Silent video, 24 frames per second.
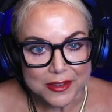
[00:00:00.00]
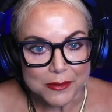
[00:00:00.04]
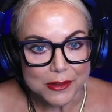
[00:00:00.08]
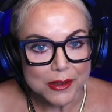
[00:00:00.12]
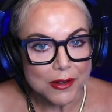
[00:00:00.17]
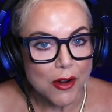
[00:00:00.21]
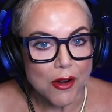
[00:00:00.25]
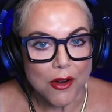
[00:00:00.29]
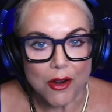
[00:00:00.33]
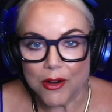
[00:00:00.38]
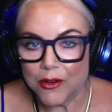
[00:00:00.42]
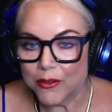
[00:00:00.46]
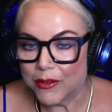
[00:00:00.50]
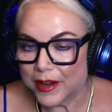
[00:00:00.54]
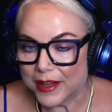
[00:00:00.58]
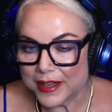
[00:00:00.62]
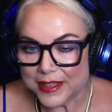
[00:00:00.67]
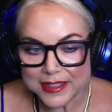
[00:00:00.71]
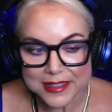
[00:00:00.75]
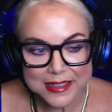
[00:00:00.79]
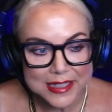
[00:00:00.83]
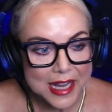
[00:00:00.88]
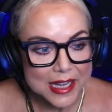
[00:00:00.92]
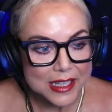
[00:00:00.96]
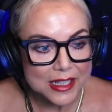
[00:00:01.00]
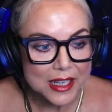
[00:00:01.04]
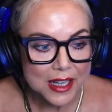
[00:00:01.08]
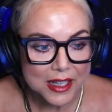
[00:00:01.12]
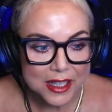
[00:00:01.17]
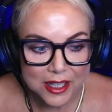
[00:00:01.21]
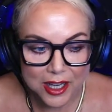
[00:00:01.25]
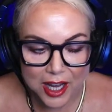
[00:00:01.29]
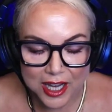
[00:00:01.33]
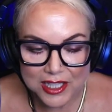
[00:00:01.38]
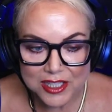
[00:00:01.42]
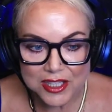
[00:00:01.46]
We're always, and
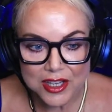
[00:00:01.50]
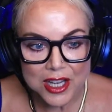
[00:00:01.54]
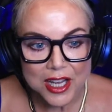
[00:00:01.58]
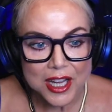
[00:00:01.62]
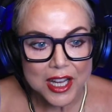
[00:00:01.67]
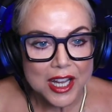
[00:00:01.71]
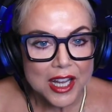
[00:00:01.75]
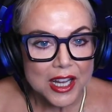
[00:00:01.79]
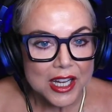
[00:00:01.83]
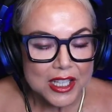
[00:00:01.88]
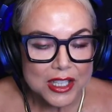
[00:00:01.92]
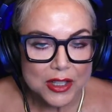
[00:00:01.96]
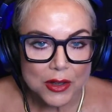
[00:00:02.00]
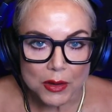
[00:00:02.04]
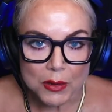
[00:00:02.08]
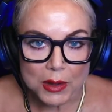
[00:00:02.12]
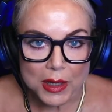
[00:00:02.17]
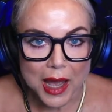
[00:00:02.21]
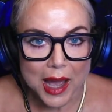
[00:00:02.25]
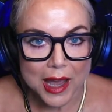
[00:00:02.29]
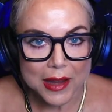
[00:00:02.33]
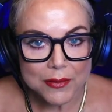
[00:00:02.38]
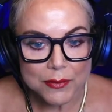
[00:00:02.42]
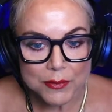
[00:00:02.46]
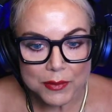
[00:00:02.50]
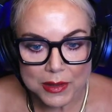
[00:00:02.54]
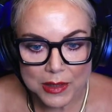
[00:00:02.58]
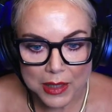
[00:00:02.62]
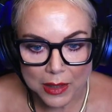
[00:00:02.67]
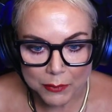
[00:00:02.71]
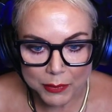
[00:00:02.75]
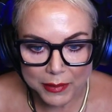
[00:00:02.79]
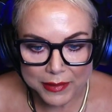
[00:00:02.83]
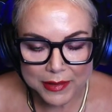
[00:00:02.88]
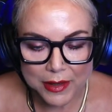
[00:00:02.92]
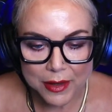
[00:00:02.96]
gosh, you, I,
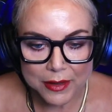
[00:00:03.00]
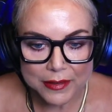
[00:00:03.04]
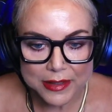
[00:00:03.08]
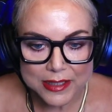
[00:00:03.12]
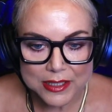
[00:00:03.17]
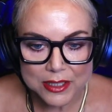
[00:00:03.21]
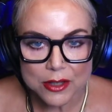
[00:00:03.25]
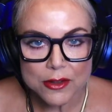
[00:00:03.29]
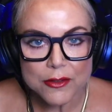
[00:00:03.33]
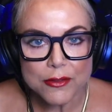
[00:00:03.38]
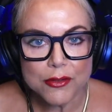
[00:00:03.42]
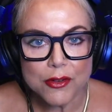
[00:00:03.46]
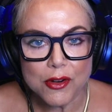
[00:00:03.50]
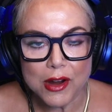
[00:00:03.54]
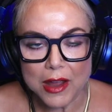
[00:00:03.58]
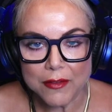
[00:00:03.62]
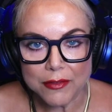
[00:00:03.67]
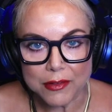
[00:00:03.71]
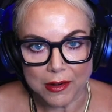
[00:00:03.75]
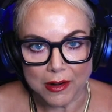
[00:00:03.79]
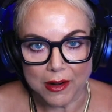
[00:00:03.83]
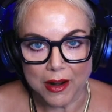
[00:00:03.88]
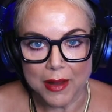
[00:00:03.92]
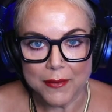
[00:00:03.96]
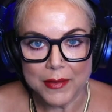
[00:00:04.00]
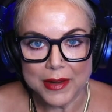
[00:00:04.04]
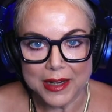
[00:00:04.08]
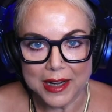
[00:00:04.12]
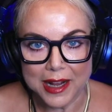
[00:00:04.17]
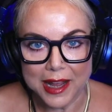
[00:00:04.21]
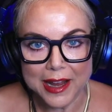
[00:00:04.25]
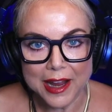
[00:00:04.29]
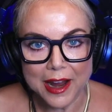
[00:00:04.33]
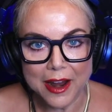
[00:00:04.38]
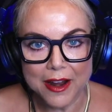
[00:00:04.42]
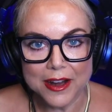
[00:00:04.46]
God, we've known each other forever. I mean,
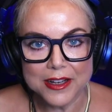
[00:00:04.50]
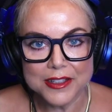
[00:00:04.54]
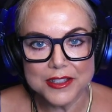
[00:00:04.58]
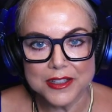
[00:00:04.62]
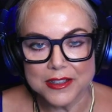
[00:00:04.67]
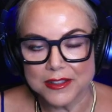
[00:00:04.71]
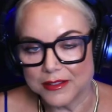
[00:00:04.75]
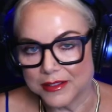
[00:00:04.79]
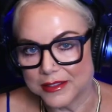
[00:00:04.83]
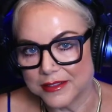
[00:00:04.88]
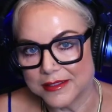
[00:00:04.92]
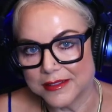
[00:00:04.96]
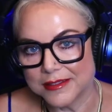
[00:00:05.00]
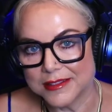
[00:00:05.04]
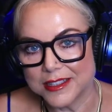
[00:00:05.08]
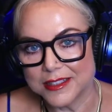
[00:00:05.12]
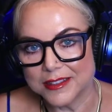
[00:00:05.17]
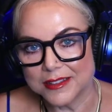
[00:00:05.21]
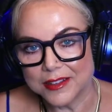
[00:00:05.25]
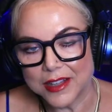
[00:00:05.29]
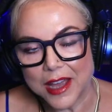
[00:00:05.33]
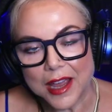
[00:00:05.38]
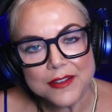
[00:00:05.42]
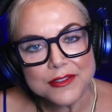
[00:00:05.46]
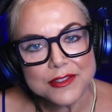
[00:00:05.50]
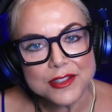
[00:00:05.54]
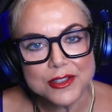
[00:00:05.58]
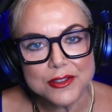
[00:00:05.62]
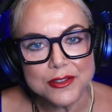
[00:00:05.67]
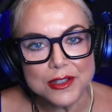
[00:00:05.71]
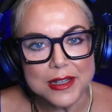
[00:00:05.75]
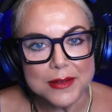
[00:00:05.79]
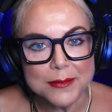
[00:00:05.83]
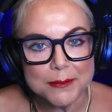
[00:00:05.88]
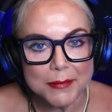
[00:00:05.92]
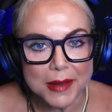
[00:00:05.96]
I hired mm-hmm. you to, to live
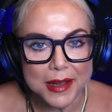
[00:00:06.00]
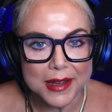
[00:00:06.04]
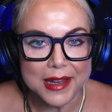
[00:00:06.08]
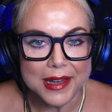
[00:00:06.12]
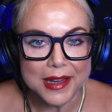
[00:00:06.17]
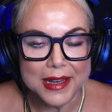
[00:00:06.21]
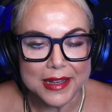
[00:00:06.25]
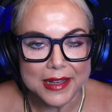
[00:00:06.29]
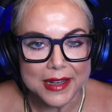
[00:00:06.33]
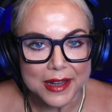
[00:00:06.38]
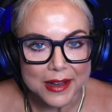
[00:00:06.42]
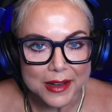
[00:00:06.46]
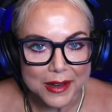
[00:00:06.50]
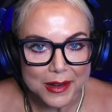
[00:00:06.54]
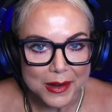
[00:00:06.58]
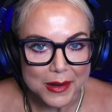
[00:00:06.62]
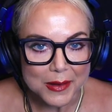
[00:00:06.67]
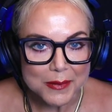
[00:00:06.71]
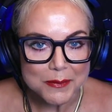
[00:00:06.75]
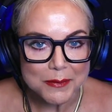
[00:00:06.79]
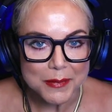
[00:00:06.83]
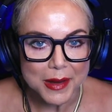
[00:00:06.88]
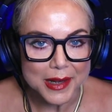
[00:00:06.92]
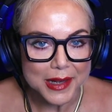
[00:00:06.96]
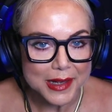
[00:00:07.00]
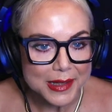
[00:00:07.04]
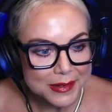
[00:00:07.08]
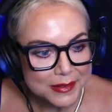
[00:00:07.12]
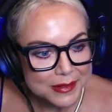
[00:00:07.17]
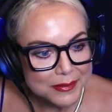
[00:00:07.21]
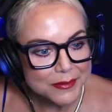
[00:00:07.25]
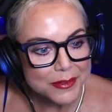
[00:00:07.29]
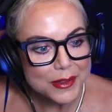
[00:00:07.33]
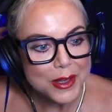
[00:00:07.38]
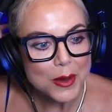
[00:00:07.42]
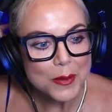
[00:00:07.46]
stream my, uh, my
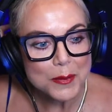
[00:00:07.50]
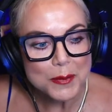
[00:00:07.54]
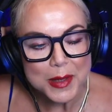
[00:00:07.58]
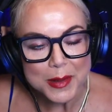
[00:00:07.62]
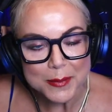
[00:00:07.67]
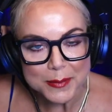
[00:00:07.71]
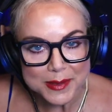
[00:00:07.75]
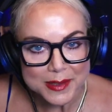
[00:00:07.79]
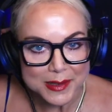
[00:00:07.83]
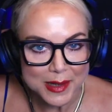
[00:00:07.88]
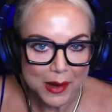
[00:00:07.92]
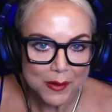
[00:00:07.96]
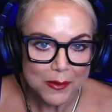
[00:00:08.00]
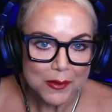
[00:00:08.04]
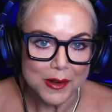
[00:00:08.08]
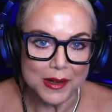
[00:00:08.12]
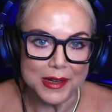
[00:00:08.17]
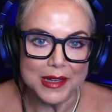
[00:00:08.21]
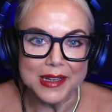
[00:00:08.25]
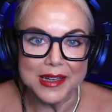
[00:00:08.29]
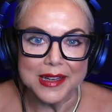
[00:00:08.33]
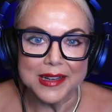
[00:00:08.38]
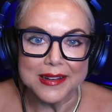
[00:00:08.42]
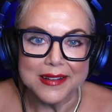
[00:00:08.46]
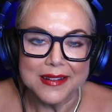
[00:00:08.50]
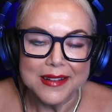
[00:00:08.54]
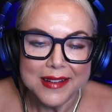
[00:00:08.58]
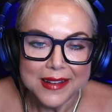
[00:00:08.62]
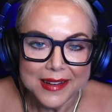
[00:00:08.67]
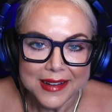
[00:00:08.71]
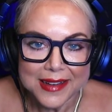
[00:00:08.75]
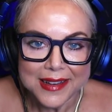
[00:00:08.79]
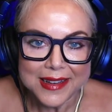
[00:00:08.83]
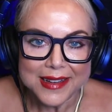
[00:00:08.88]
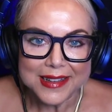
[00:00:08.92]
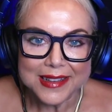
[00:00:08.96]
VO Peeps networking
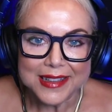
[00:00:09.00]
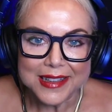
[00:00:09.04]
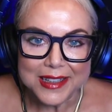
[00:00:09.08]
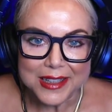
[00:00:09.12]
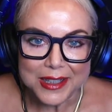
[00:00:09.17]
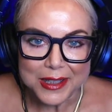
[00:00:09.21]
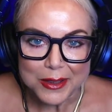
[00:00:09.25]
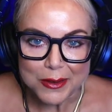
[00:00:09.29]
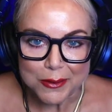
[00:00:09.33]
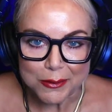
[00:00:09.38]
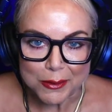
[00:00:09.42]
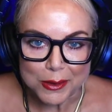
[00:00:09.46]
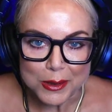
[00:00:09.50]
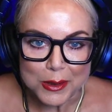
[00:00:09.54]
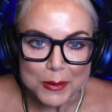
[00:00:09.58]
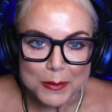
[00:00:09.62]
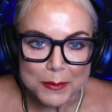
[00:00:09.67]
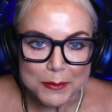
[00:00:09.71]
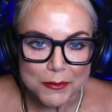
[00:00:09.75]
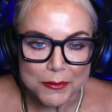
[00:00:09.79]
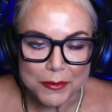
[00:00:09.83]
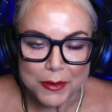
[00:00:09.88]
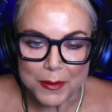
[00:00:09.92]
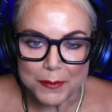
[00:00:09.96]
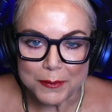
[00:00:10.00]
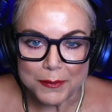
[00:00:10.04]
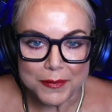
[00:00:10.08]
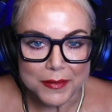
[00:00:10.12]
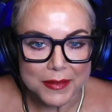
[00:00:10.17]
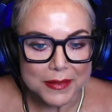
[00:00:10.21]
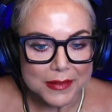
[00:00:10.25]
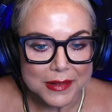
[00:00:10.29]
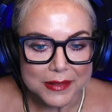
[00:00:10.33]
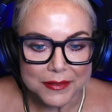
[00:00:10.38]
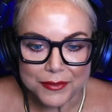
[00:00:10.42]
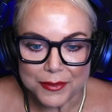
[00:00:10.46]
uh, group from
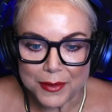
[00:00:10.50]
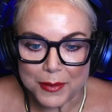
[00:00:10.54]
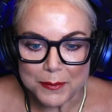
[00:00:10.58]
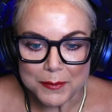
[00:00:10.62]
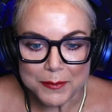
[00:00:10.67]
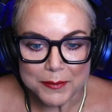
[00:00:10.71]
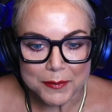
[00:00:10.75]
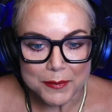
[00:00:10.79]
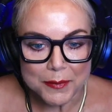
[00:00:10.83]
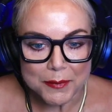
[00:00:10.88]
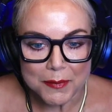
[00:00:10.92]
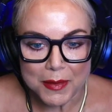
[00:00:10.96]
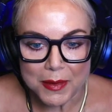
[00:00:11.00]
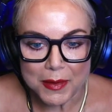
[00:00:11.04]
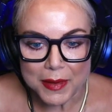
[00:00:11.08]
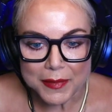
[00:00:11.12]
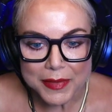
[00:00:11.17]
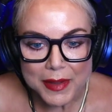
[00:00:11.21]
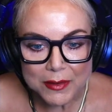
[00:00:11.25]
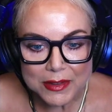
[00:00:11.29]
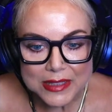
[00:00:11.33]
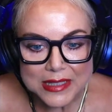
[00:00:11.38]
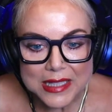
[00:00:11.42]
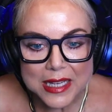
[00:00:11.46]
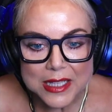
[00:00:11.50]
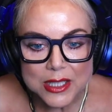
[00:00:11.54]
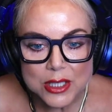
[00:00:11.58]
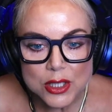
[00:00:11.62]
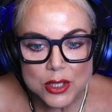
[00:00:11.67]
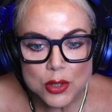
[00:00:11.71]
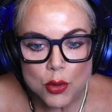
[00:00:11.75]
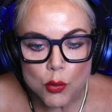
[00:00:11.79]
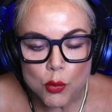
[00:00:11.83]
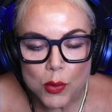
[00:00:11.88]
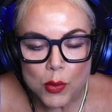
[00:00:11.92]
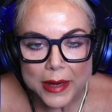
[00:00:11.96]
from team that was like
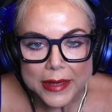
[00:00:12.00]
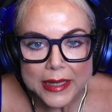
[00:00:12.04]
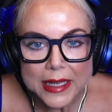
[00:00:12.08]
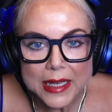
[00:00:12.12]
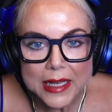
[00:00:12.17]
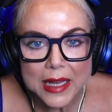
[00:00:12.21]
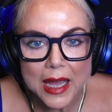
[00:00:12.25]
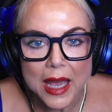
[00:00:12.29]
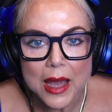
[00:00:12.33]
twenty.